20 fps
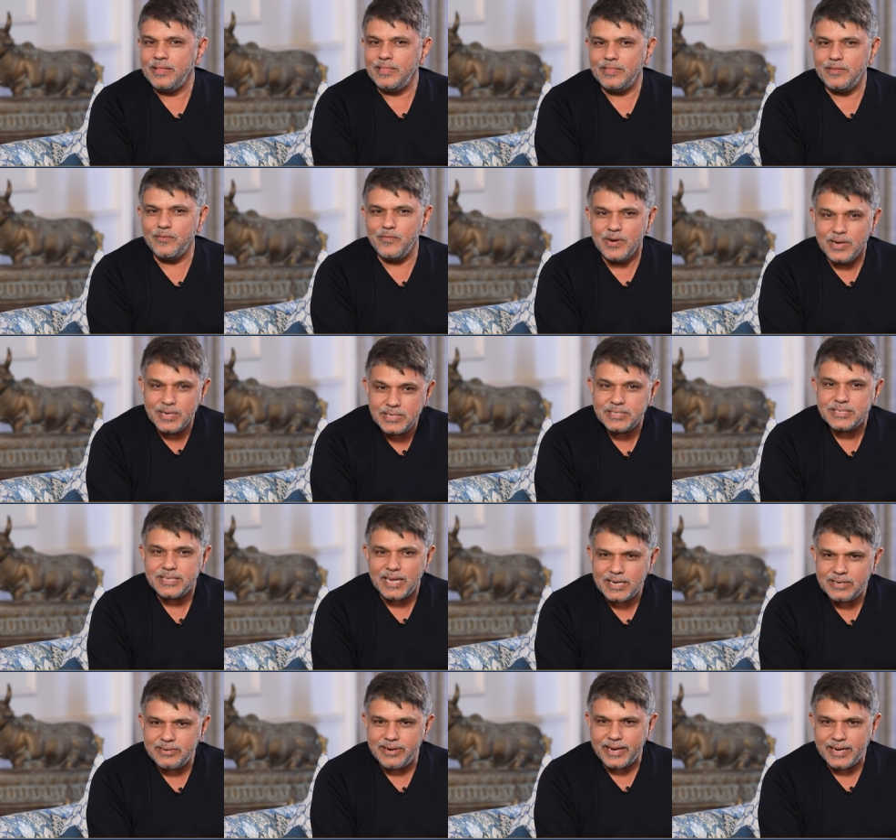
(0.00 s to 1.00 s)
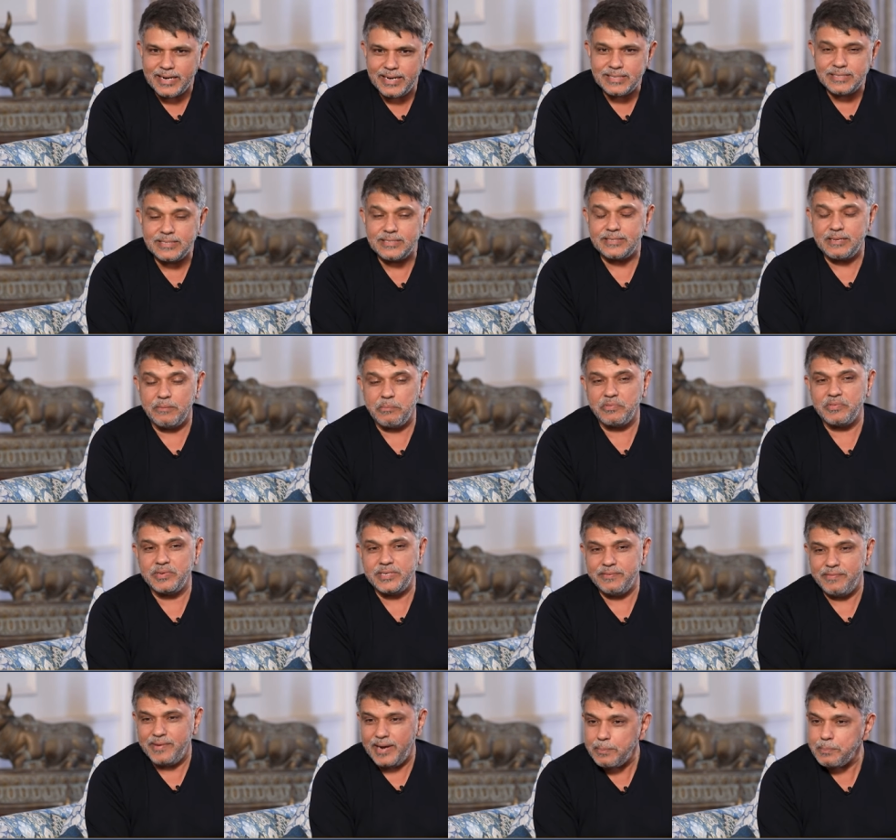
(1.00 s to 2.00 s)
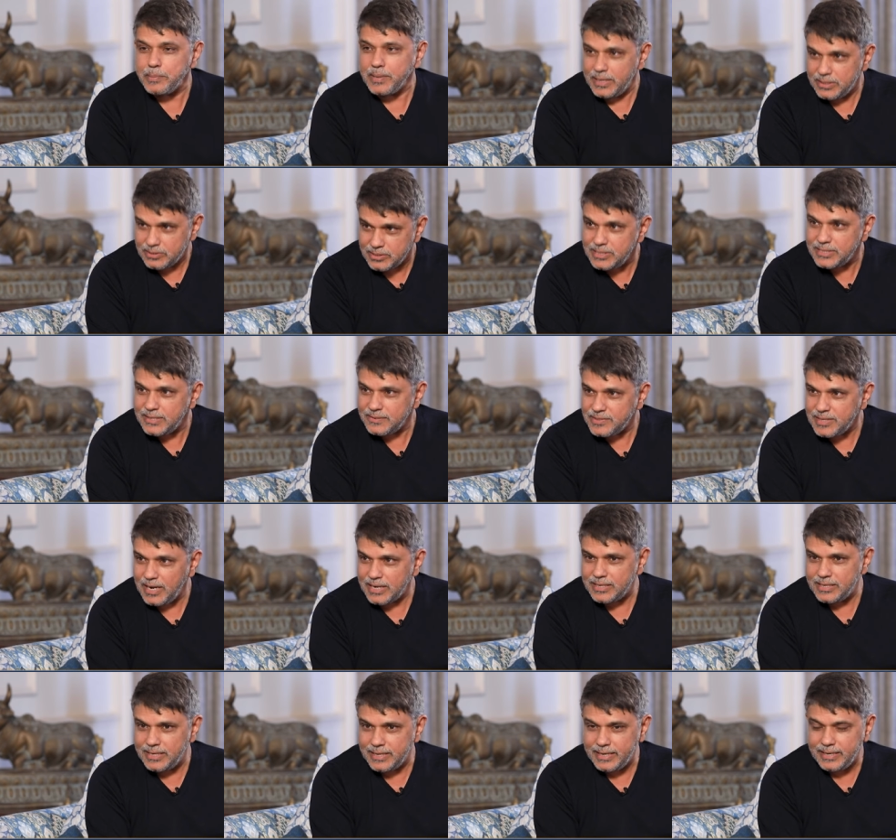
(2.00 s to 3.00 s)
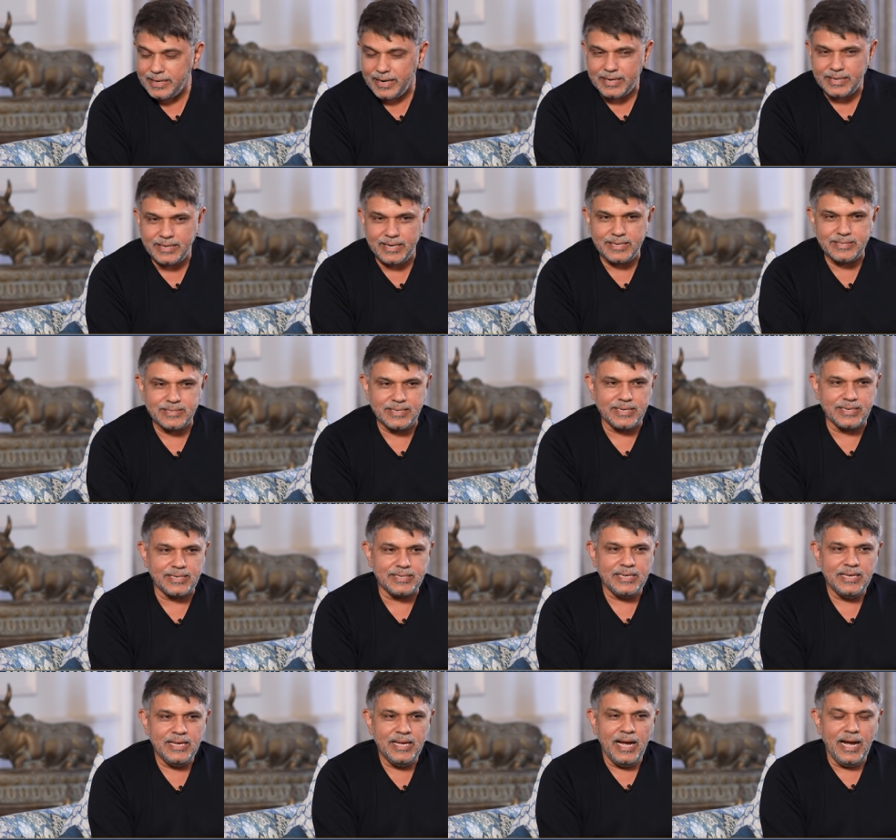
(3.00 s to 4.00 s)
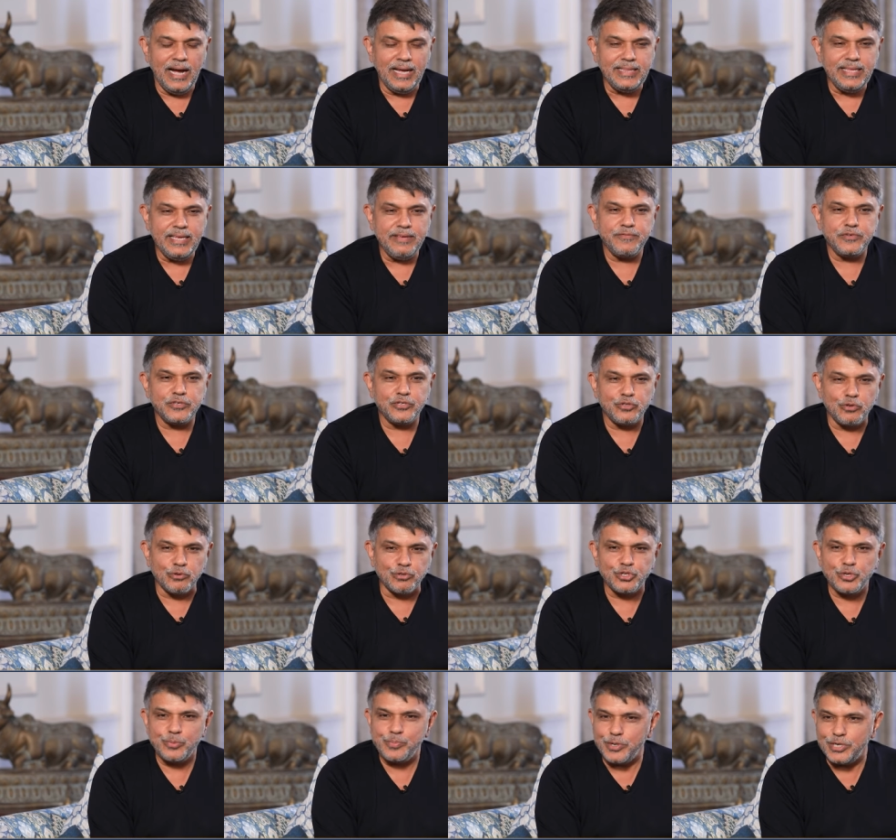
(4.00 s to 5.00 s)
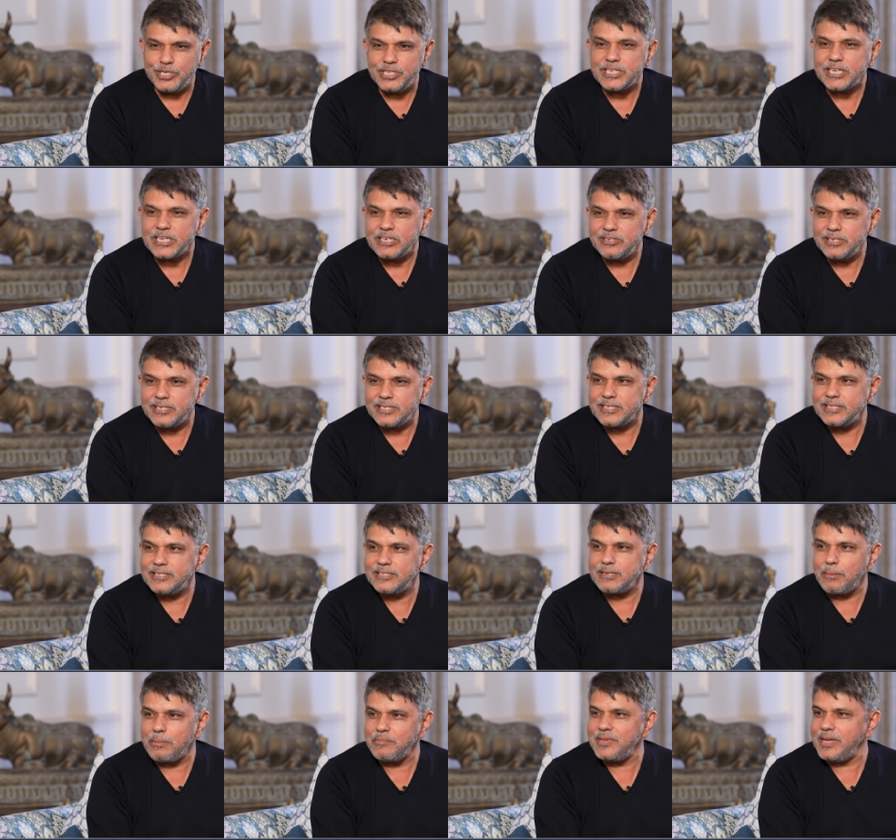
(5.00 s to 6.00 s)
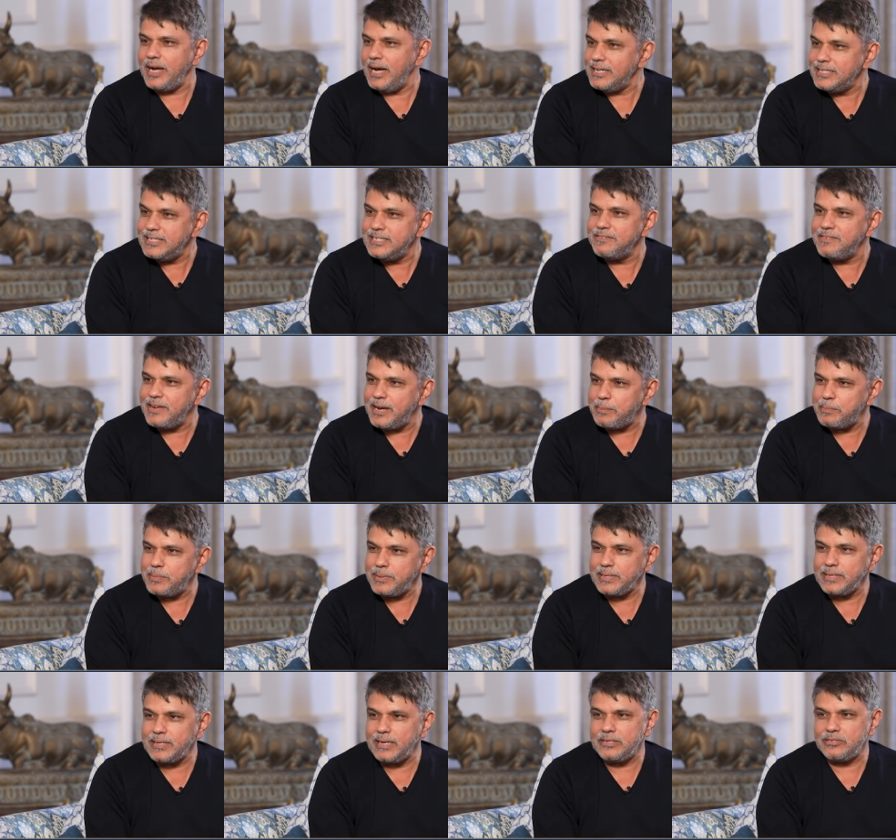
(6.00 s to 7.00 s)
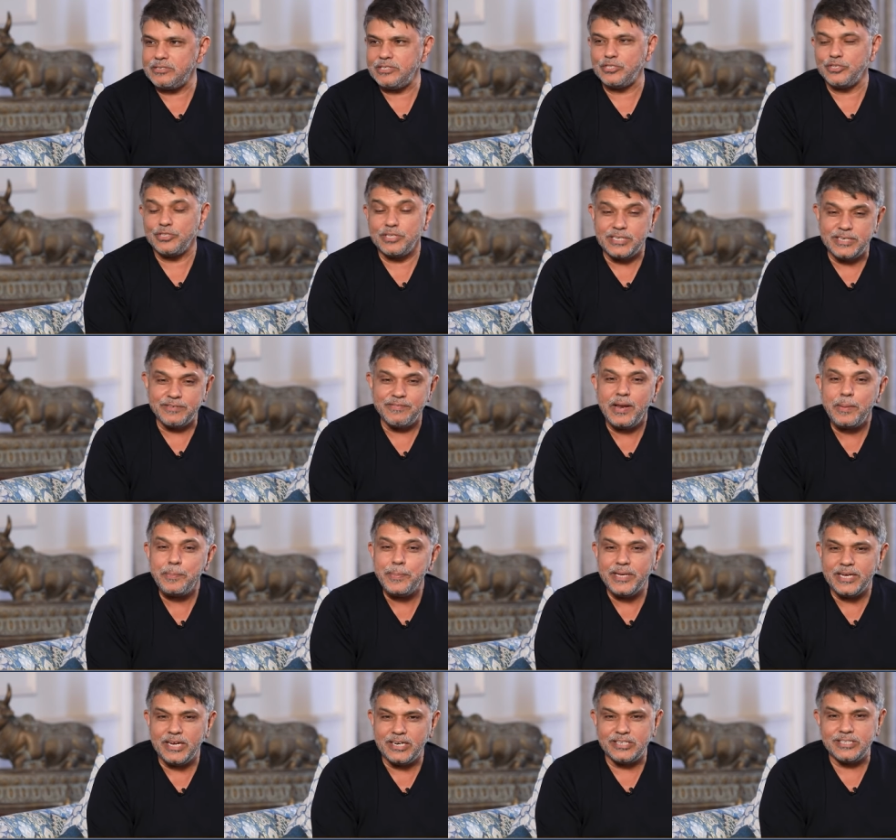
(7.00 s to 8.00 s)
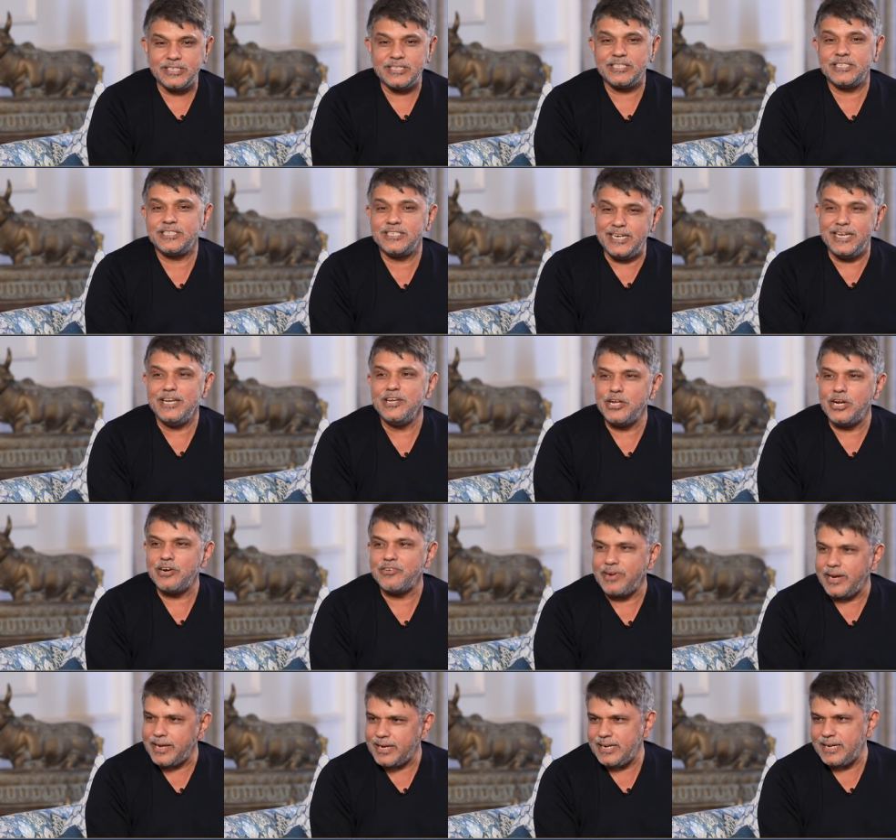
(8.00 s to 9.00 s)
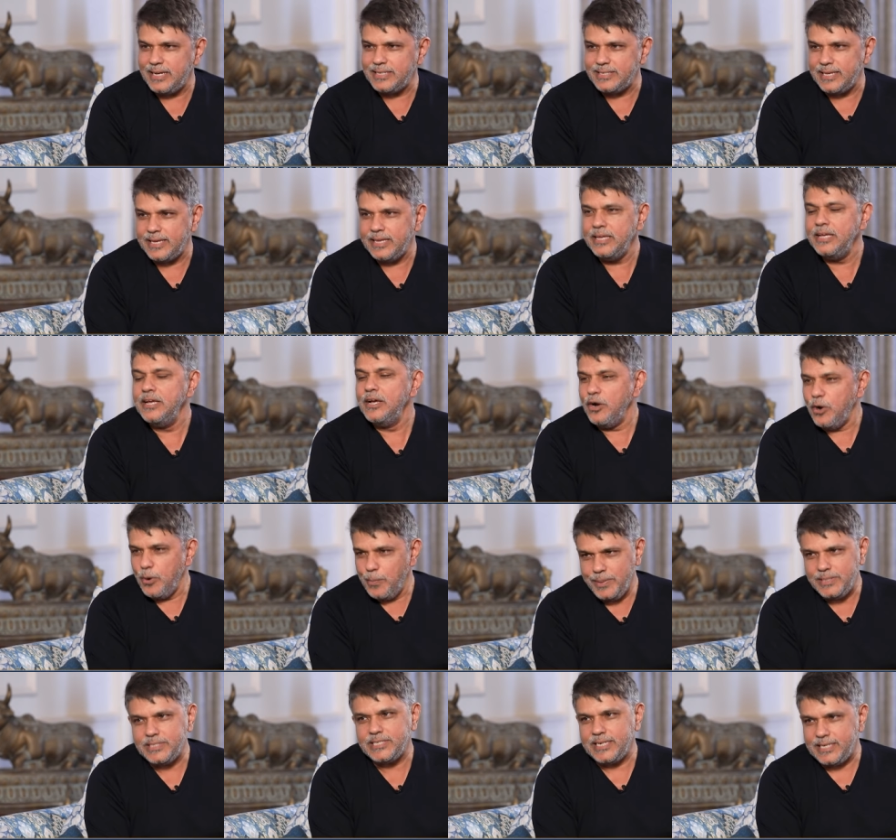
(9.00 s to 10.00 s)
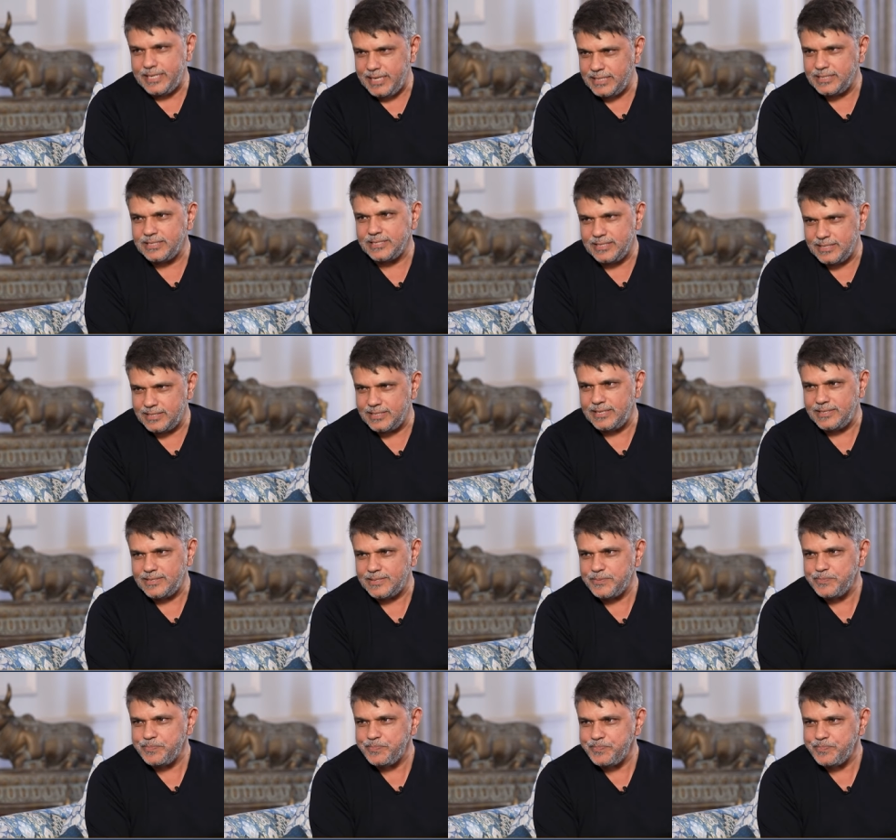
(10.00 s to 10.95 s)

The world started recognizing it. Some of the developed countries have started recognizing it. I think for socio-political reasons, some of the underdeveloping countries or the developing countries are still not recognizing obesity as a disease.